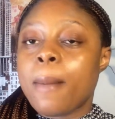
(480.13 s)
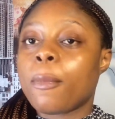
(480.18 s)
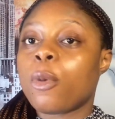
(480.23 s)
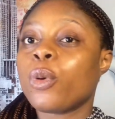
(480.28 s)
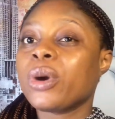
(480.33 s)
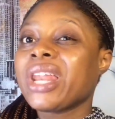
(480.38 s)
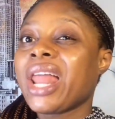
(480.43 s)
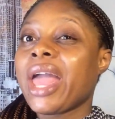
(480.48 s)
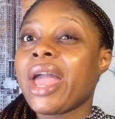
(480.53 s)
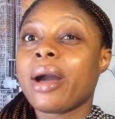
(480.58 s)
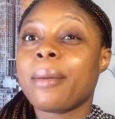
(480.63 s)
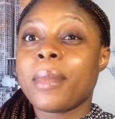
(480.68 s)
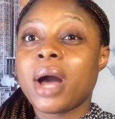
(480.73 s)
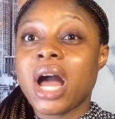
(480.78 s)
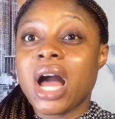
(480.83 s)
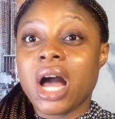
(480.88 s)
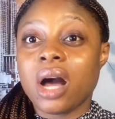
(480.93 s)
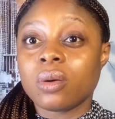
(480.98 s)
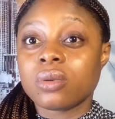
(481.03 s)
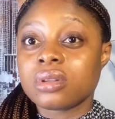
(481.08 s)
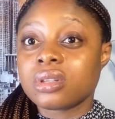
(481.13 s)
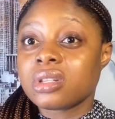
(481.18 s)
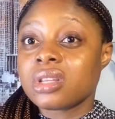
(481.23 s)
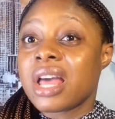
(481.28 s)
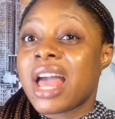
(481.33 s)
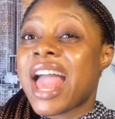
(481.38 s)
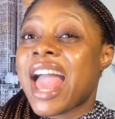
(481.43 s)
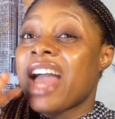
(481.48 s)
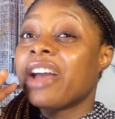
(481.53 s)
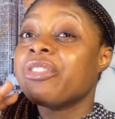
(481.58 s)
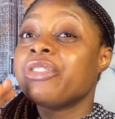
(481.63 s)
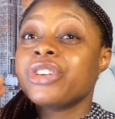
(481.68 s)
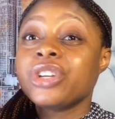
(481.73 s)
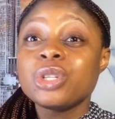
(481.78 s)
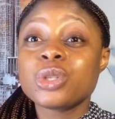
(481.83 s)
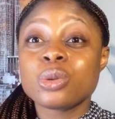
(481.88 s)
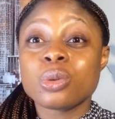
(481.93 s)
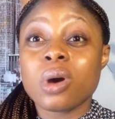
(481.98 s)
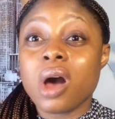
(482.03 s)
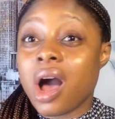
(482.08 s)
But when I am out, every
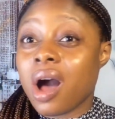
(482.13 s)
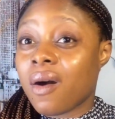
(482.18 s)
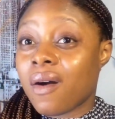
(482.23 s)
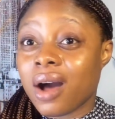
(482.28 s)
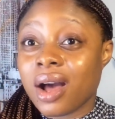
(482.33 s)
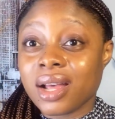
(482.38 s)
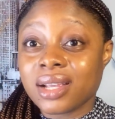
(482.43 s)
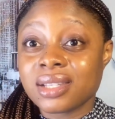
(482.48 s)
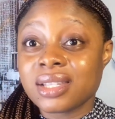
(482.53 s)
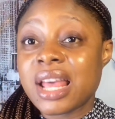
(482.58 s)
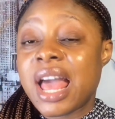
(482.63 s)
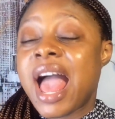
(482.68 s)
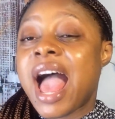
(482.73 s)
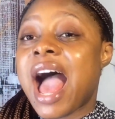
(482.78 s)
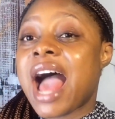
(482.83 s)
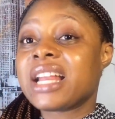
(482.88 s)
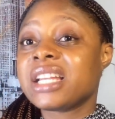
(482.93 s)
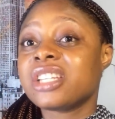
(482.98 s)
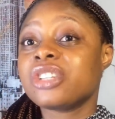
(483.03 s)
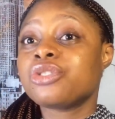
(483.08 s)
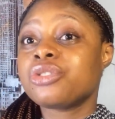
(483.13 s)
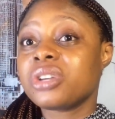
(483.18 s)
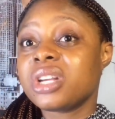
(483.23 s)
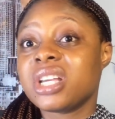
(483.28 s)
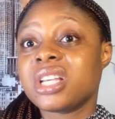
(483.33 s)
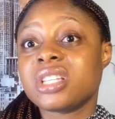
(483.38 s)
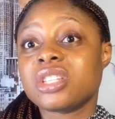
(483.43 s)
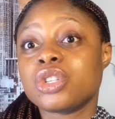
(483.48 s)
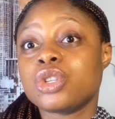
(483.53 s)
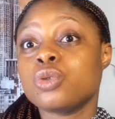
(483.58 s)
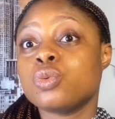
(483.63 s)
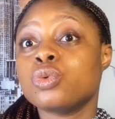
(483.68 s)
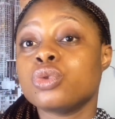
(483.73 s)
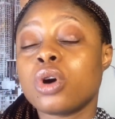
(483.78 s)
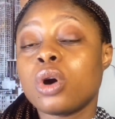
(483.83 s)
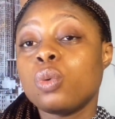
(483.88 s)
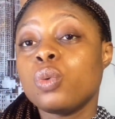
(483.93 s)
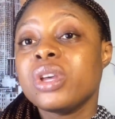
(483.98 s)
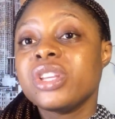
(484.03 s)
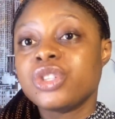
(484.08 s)
2 hours. And the truth is, you would
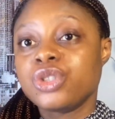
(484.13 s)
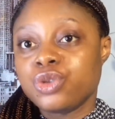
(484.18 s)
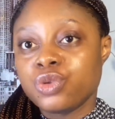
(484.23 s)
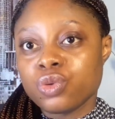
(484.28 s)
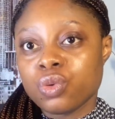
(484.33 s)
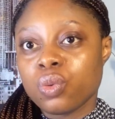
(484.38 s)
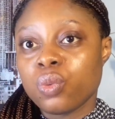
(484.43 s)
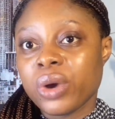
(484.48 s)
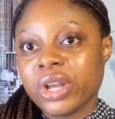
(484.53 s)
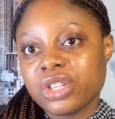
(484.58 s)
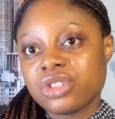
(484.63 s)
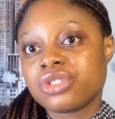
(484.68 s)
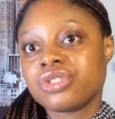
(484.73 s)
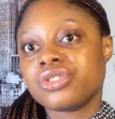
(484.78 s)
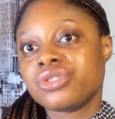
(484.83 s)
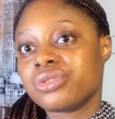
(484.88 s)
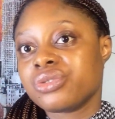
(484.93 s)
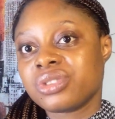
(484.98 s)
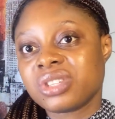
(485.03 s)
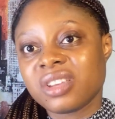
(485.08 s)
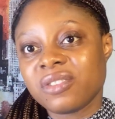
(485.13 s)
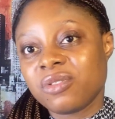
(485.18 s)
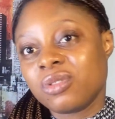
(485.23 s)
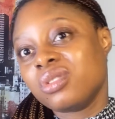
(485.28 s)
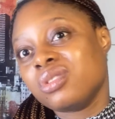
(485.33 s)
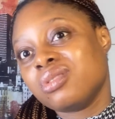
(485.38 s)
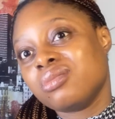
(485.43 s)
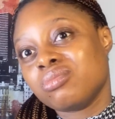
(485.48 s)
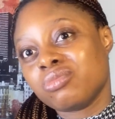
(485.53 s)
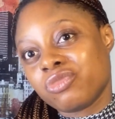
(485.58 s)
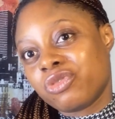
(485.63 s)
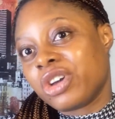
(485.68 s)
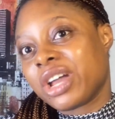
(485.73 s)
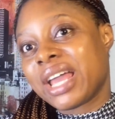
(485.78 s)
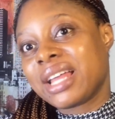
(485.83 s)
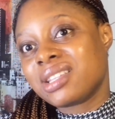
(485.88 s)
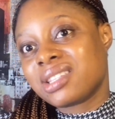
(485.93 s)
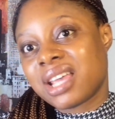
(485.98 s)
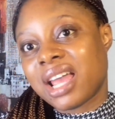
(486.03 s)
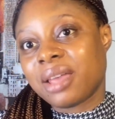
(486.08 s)
always know when to use. Even
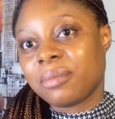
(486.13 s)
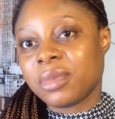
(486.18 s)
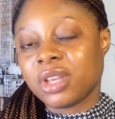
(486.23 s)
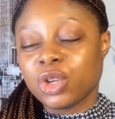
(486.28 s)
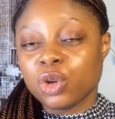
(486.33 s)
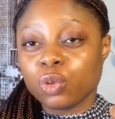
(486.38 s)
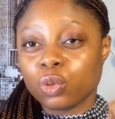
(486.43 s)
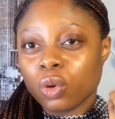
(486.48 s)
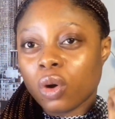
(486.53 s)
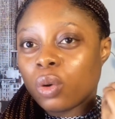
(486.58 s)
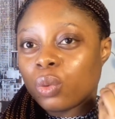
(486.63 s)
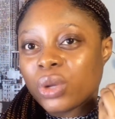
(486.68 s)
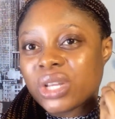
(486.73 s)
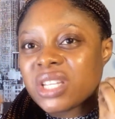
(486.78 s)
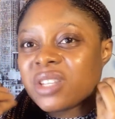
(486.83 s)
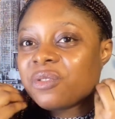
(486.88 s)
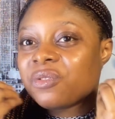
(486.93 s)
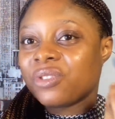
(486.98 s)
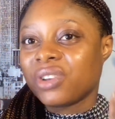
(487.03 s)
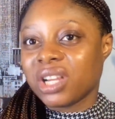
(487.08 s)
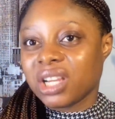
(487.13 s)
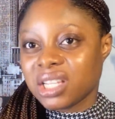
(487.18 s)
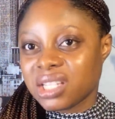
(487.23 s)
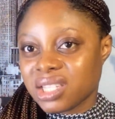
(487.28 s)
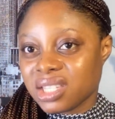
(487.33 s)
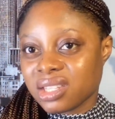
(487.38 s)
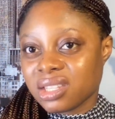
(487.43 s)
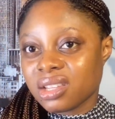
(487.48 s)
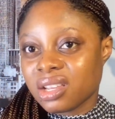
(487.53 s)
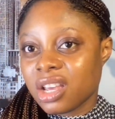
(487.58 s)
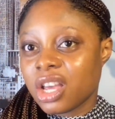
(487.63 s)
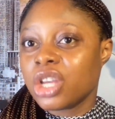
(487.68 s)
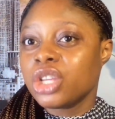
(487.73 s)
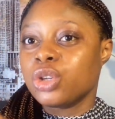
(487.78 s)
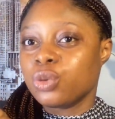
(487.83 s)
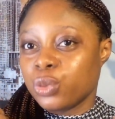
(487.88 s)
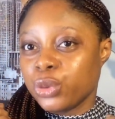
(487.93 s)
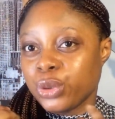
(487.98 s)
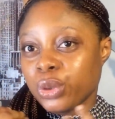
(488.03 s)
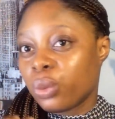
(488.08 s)
forget timing, you will always feel it.
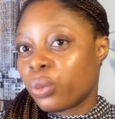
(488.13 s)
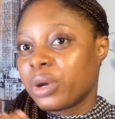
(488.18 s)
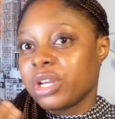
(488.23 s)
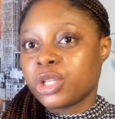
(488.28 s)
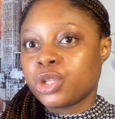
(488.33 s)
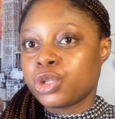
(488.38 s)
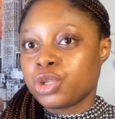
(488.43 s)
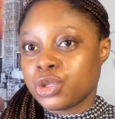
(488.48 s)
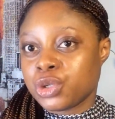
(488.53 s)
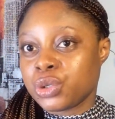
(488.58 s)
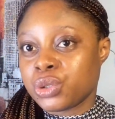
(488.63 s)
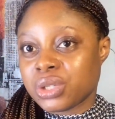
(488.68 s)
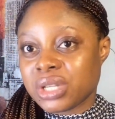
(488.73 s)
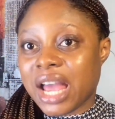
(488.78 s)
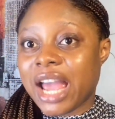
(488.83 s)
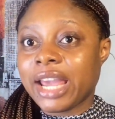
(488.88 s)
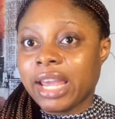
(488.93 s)
You will know when to use.